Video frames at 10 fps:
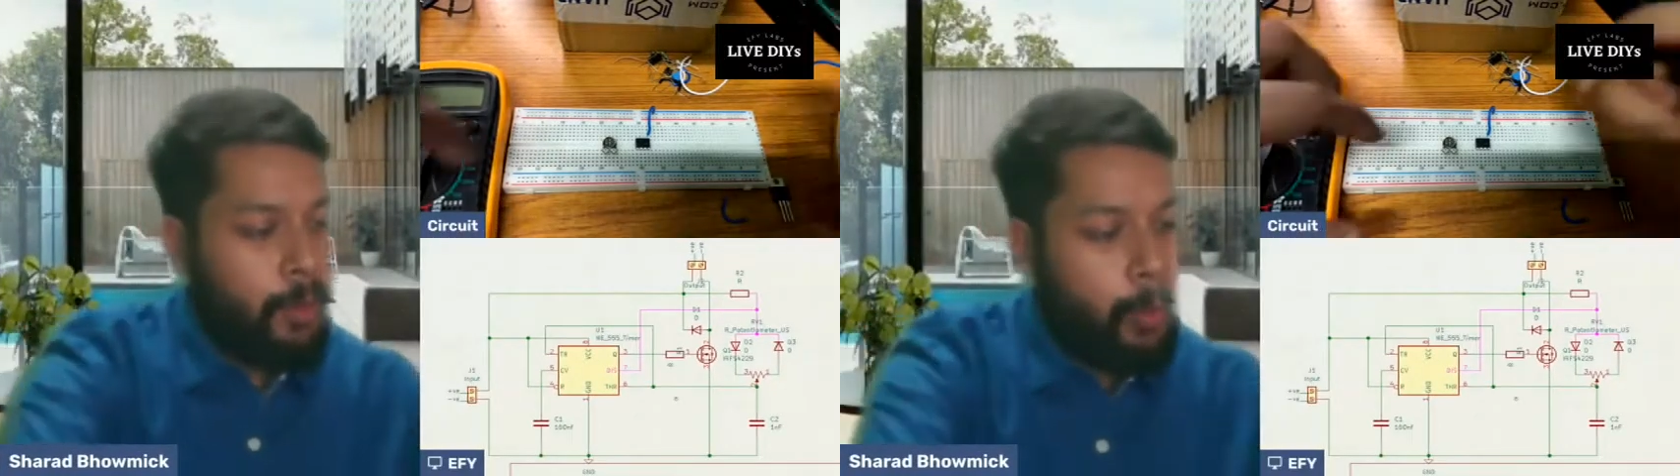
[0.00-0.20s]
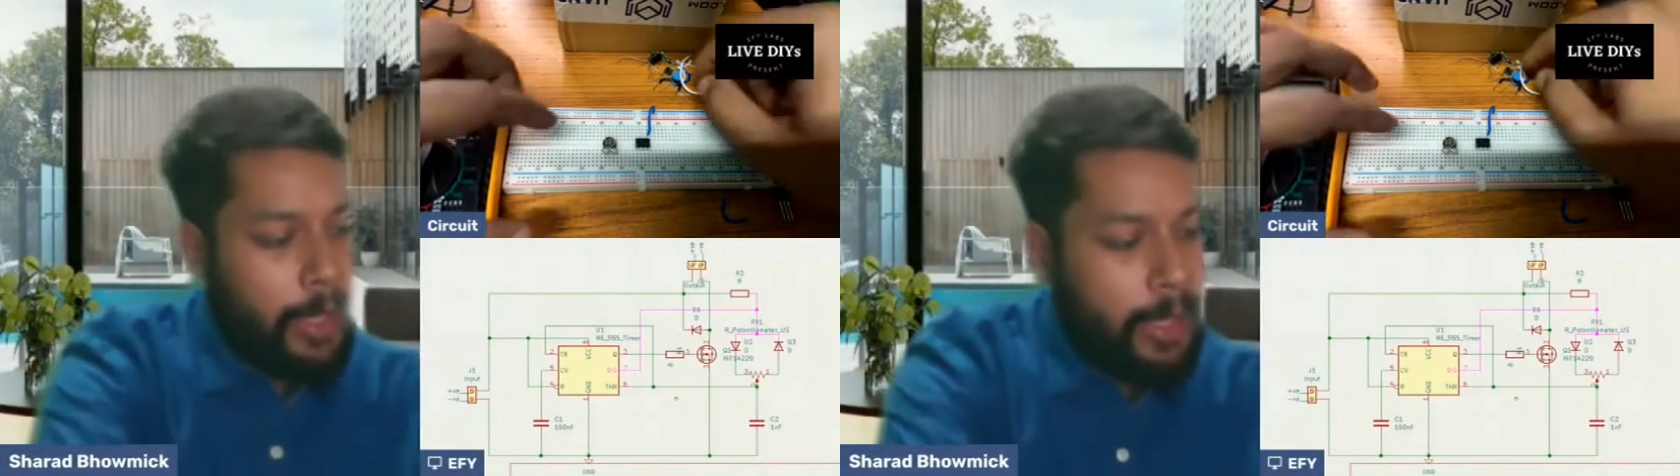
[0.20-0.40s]

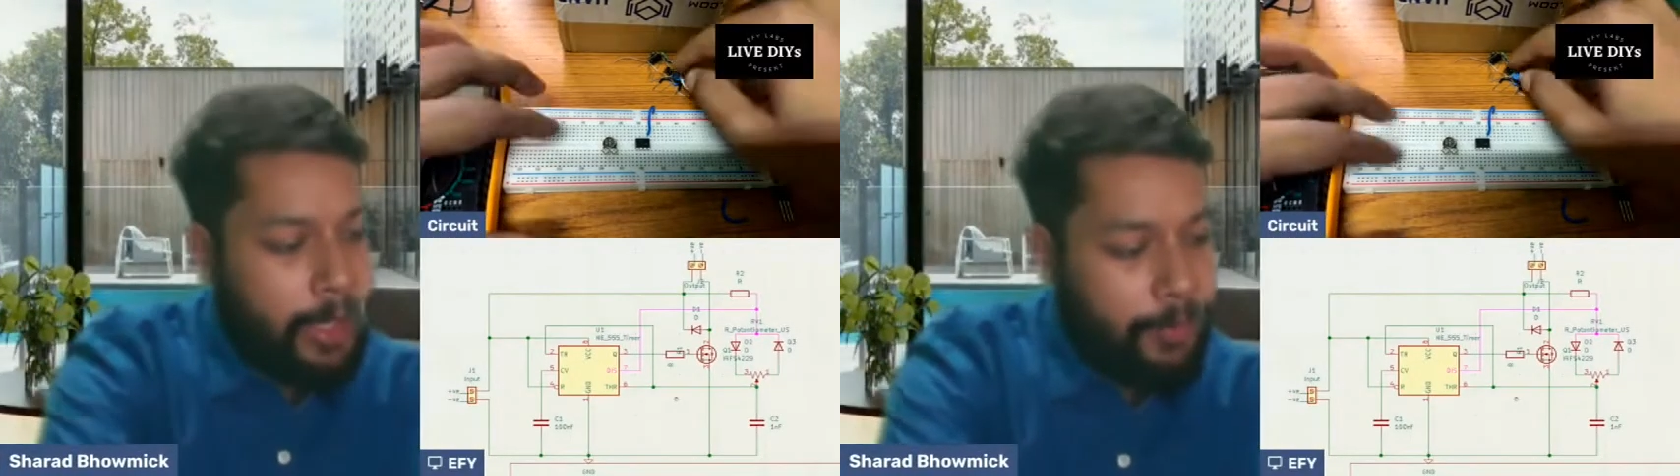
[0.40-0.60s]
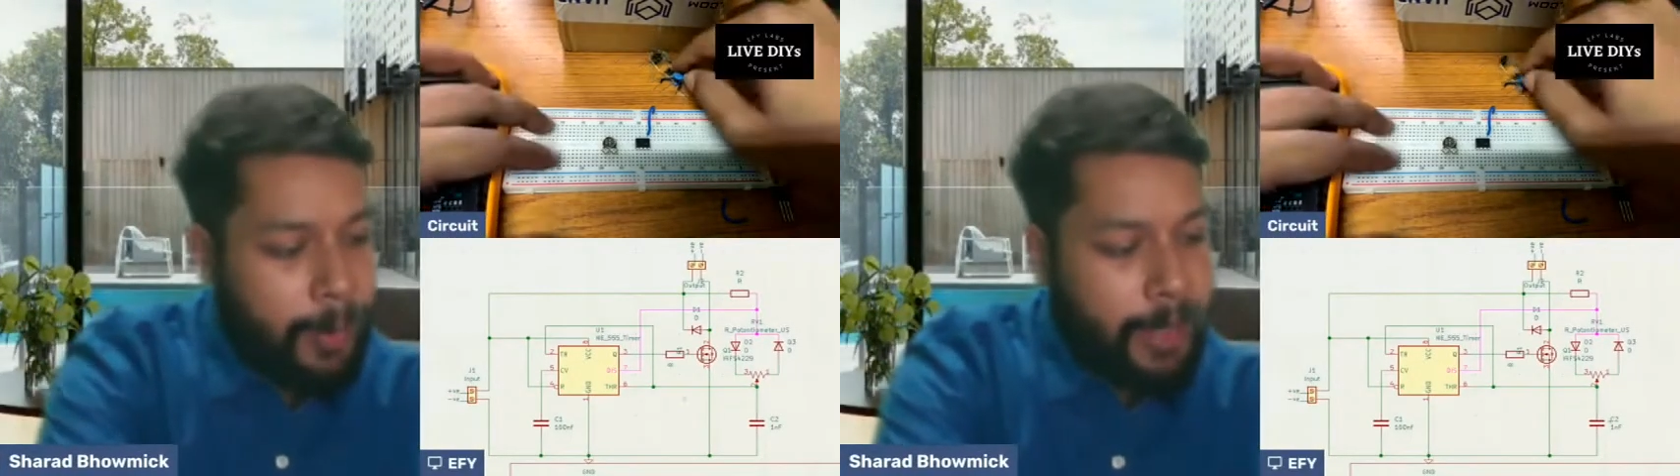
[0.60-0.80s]
1
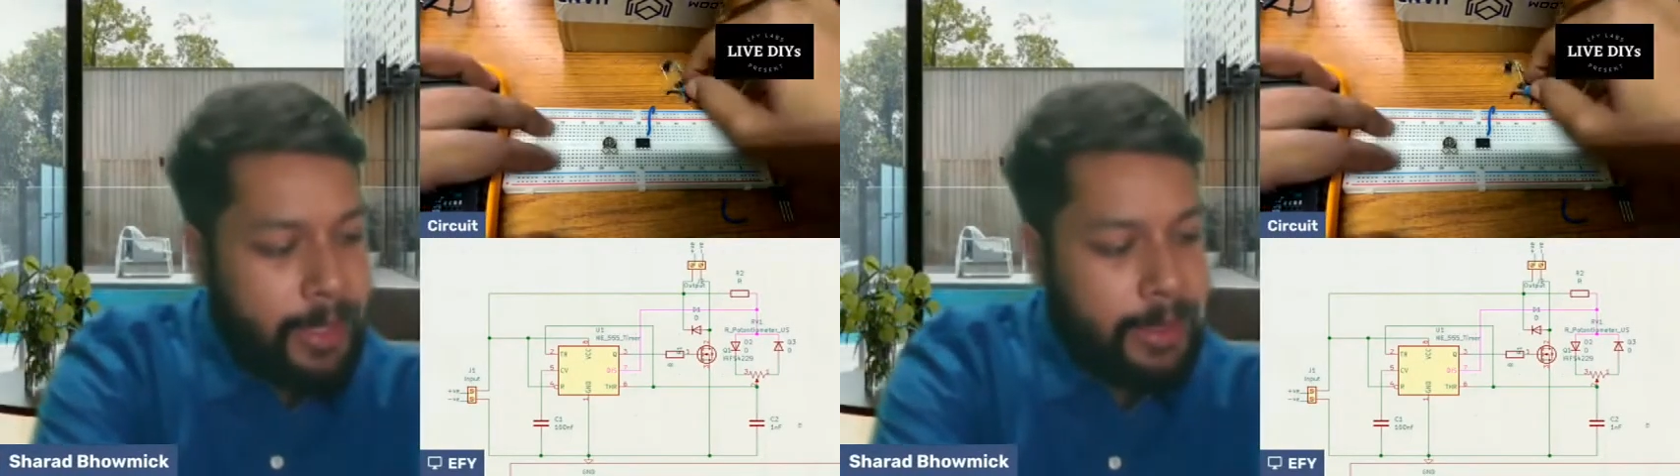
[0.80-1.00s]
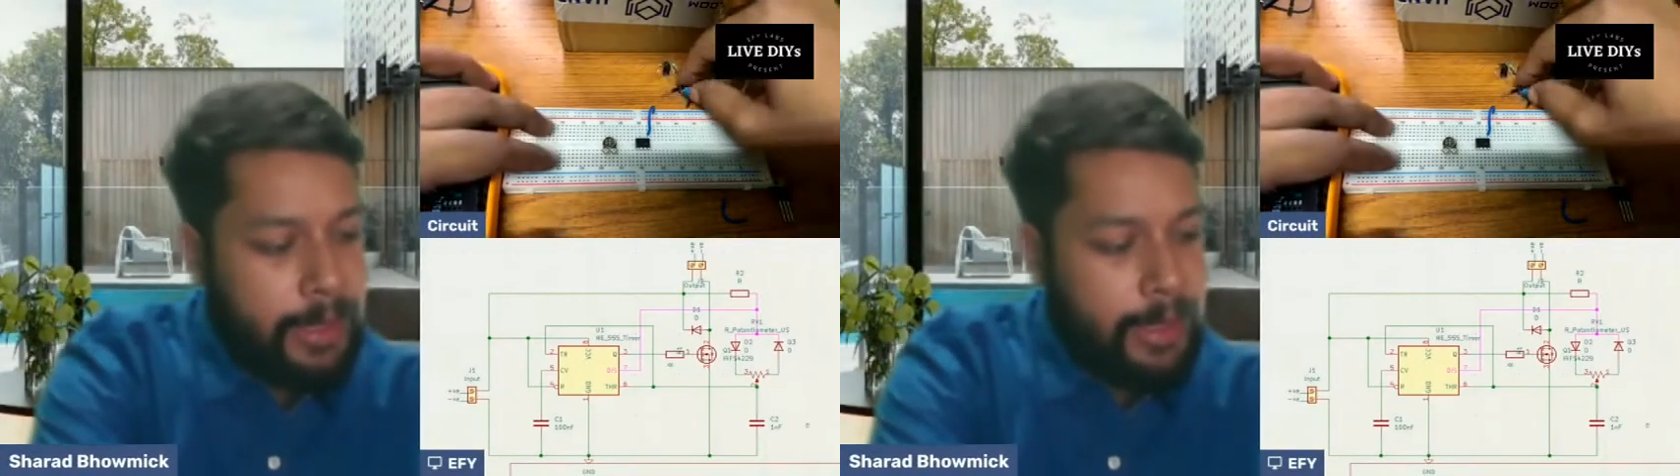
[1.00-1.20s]
NF
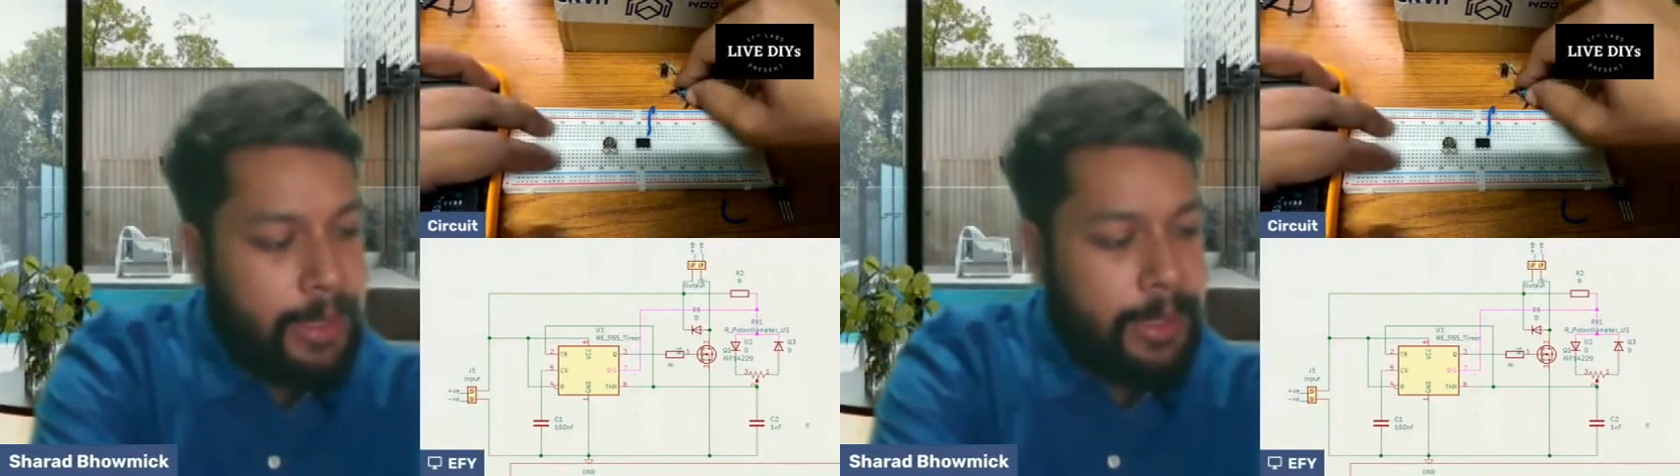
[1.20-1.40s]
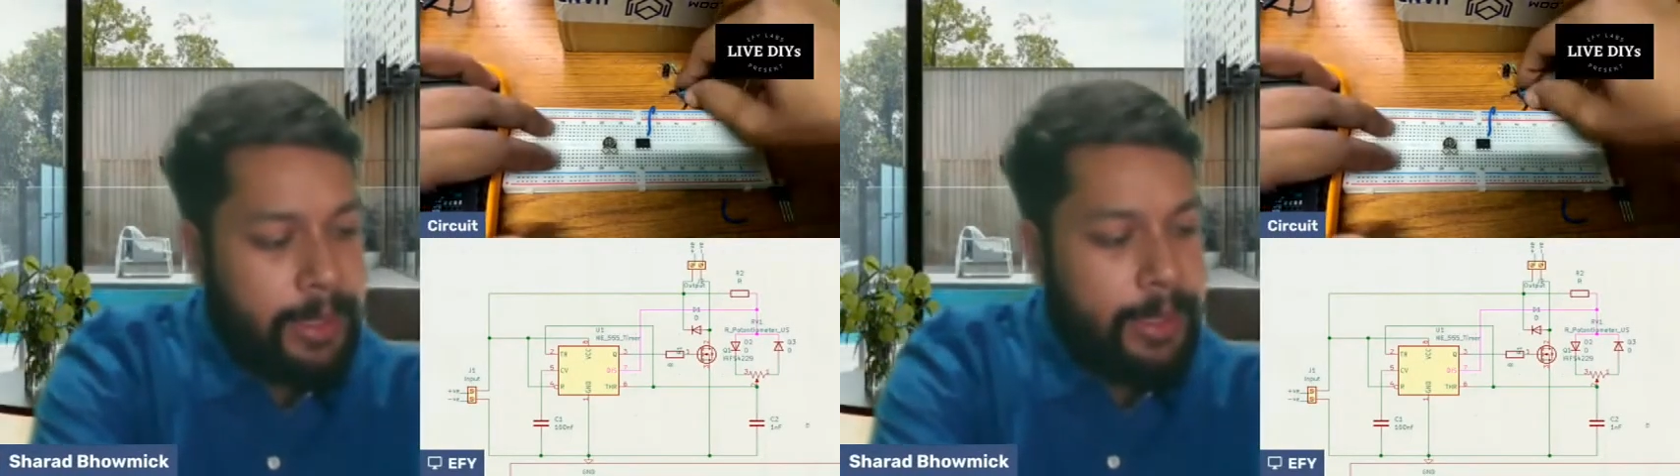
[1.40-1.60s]
capacitor
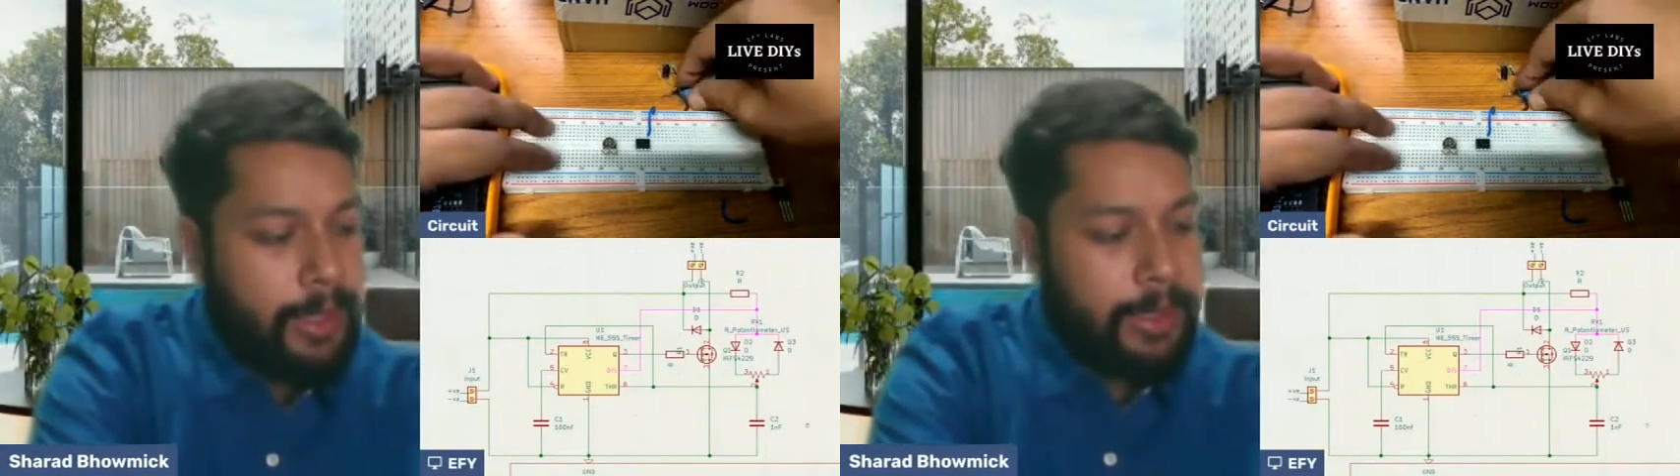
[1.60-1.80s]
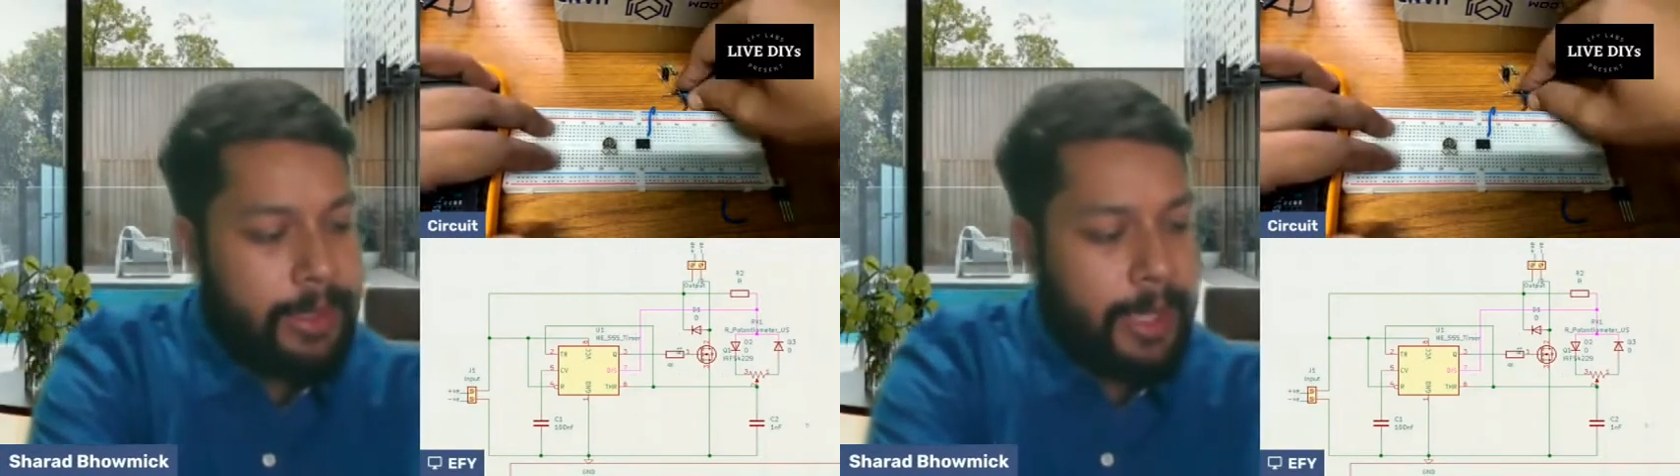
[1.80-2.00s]
in
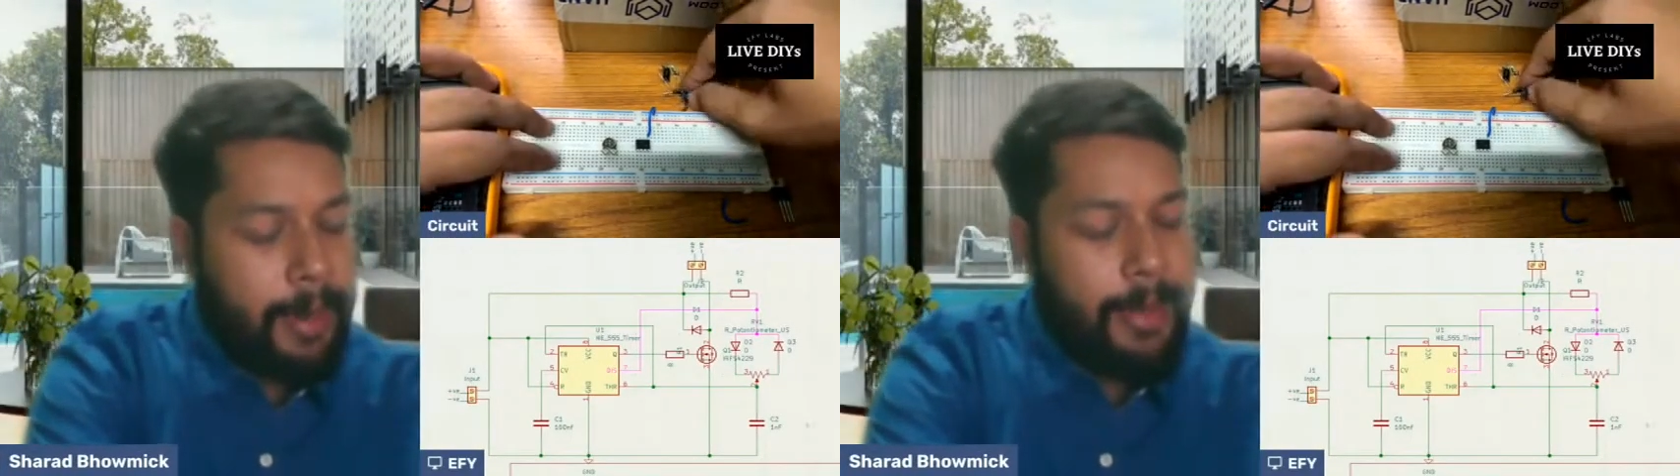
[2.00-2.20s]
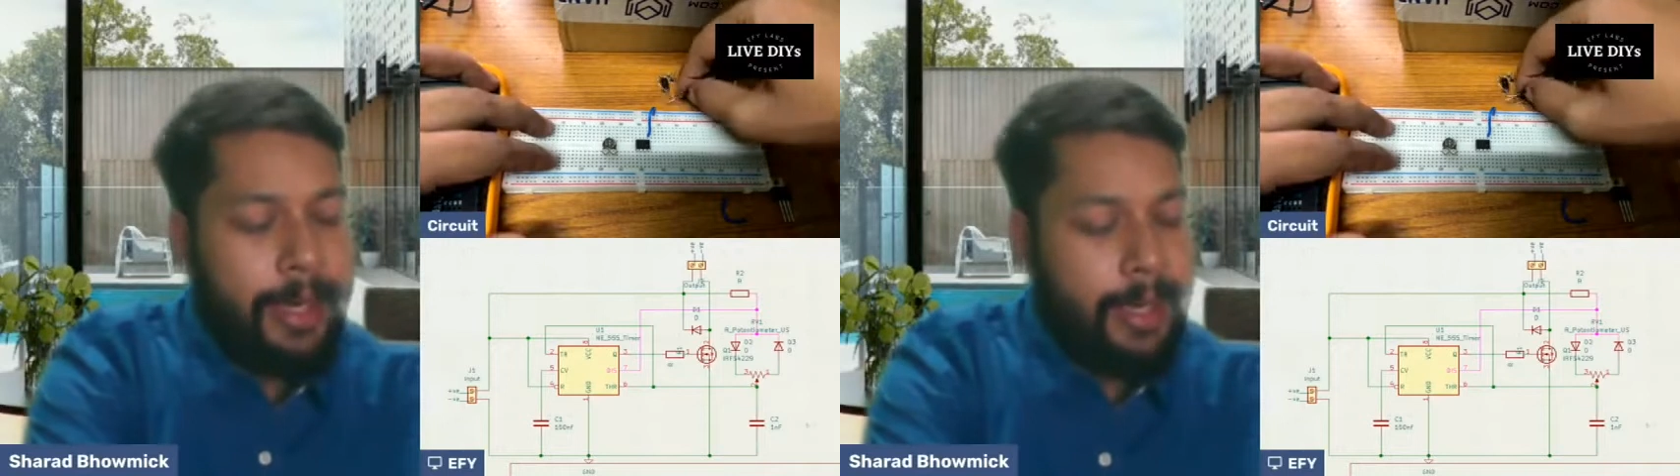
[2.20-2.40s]

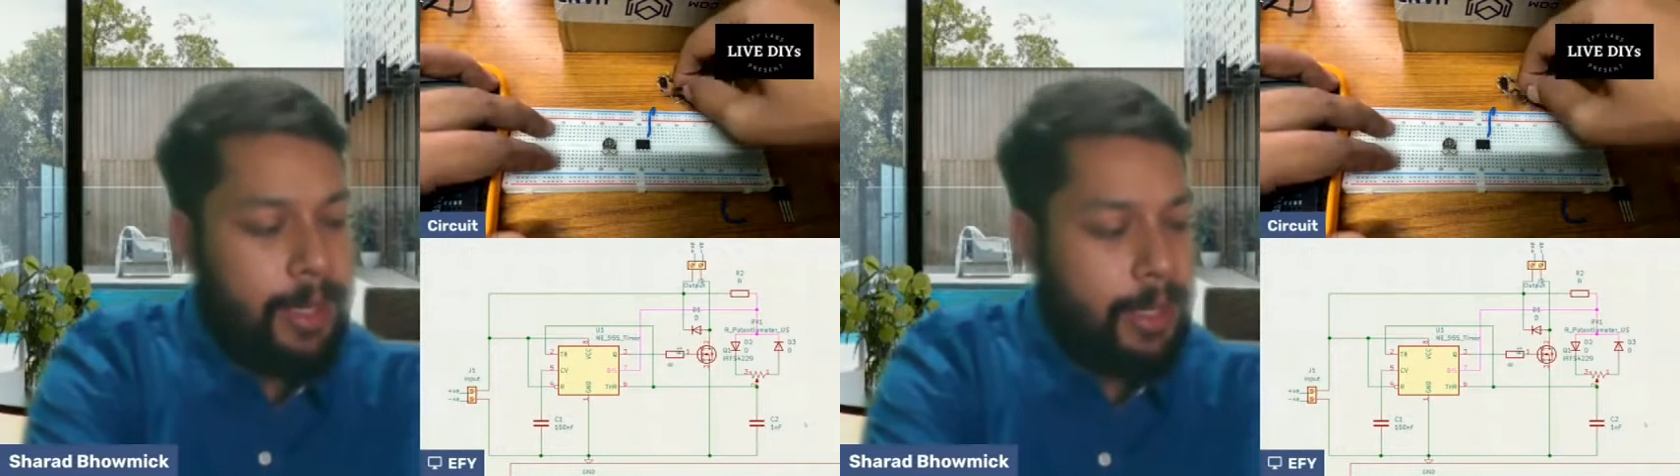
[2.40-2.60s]
ceramic,